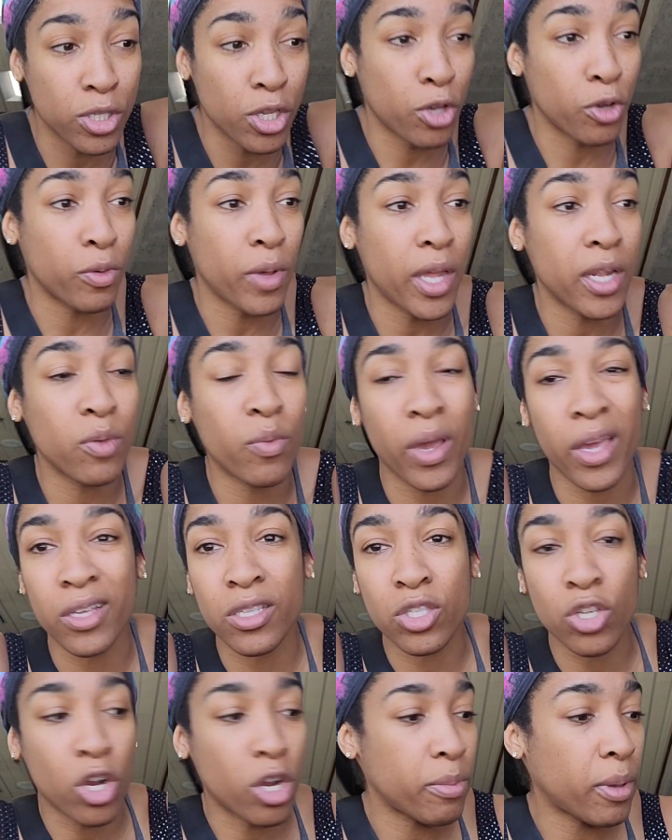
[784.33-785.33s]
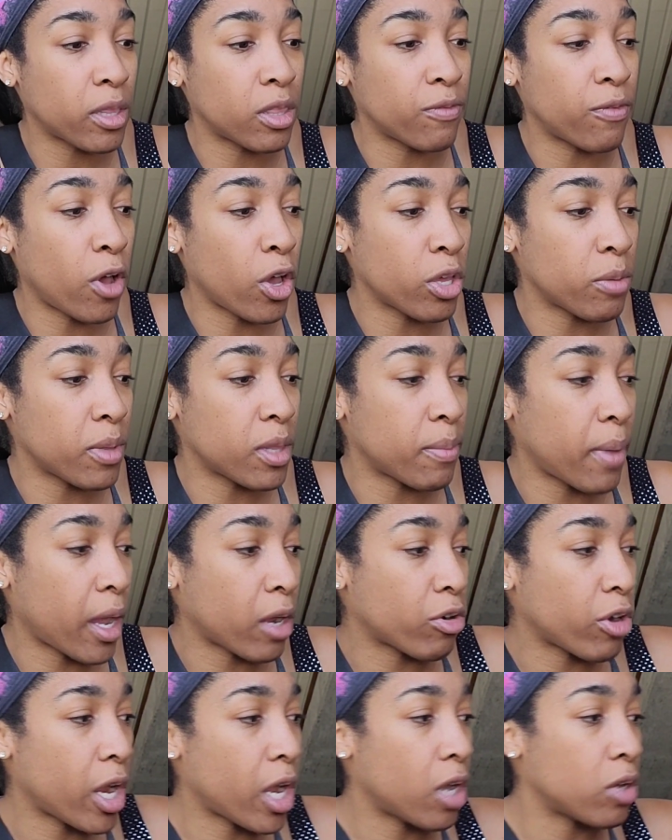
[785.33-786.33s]
So anyway, sorry about the volume in the
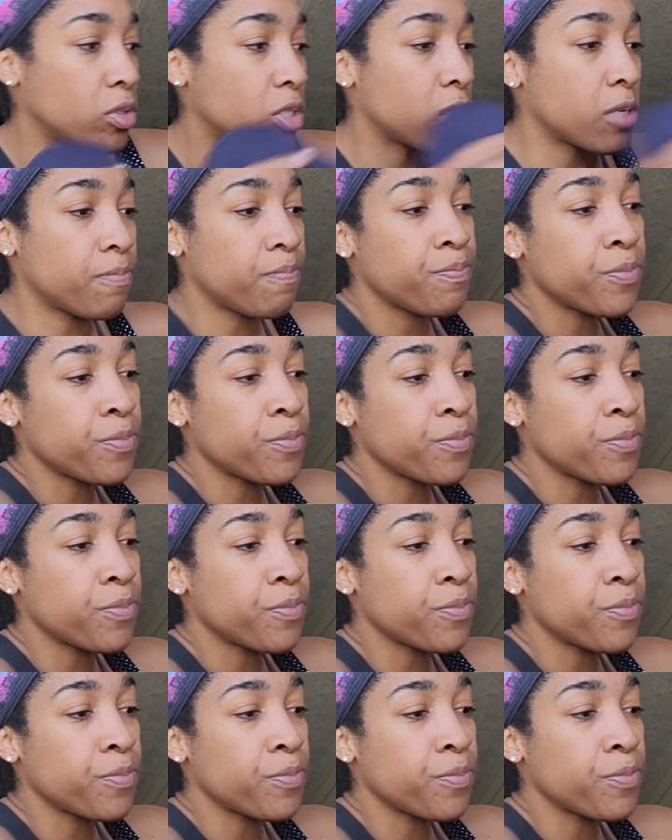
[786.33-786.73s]
background,